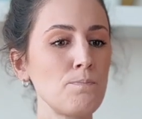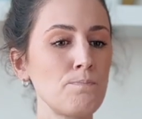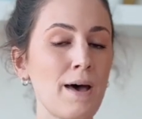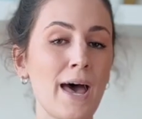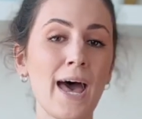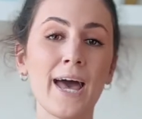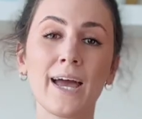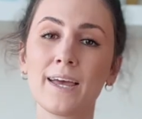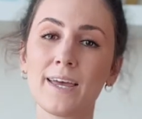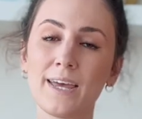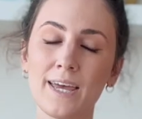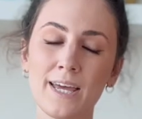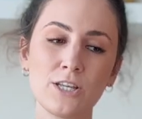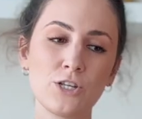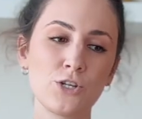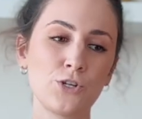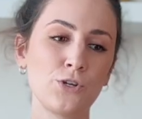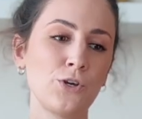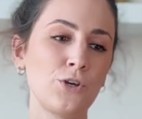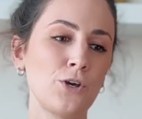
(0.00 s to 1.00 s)
back
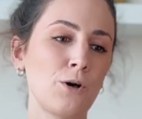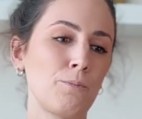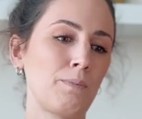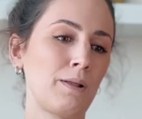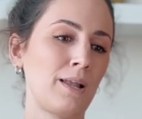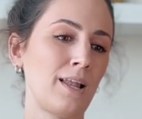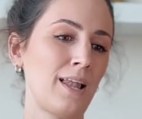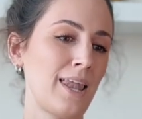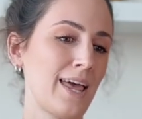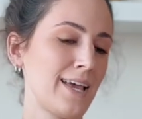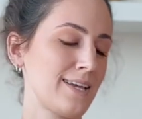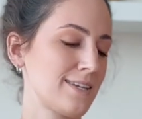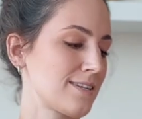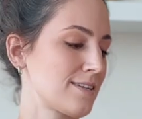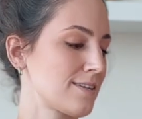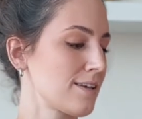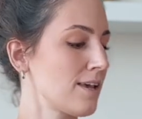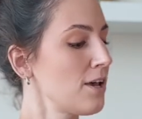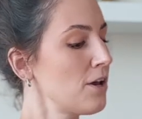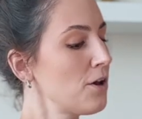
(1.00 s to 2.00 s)
into your
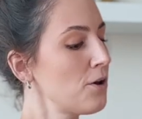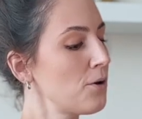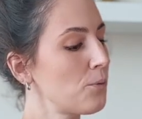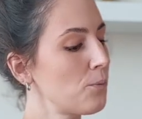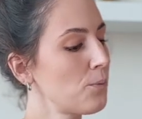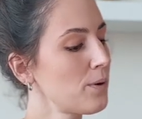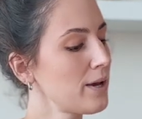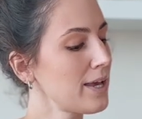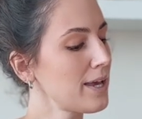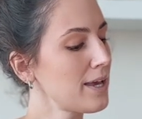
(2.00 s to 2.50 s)
place. We